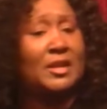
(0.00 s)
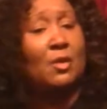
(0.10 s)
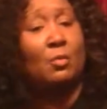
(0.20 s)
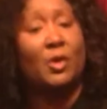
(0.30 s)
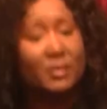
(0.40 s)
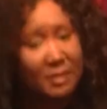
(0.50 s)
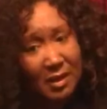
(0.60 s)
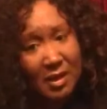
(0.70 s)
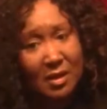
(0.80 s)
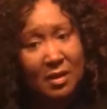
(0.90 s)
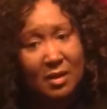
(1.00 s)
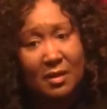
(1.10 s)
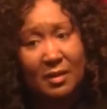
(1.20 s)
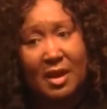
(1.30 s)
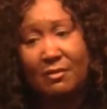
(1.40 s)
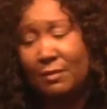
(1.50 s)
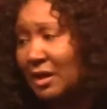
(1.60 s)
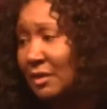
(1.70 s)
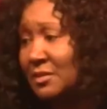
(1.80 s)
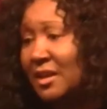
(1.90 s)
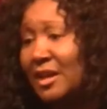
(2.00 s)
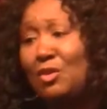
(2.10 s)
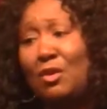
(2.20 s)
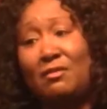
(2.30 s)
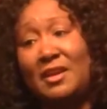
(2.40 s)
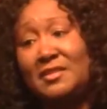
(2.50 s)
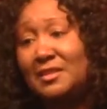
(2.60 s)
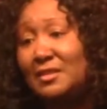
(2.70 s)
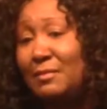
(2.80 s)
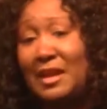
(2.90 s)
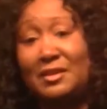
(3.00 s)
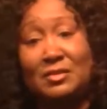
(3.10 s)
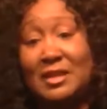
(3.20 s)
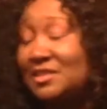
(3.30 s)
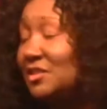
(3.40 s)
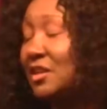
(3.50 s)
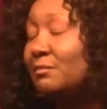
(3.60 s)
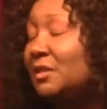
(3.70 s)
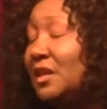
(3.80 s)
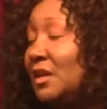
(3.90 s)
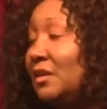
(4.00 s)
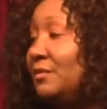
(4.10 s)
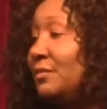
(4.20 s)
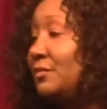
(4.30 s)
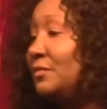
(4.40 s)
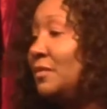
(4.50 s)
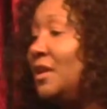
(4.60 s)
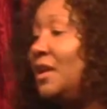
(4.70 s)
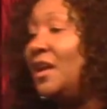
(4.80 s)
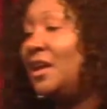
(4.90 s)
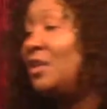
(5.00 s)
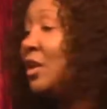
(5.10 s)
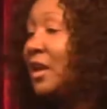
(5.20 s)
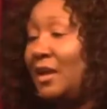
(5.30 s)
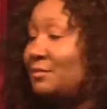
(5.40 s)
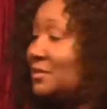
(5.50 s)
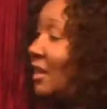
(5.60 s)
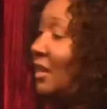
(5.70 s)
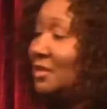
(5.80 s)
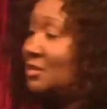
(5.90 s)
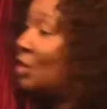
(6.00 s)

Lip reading: and I worked. Everybody was like, you all right, Sister Batten? They just couldn't believe. And all I kept saying, it's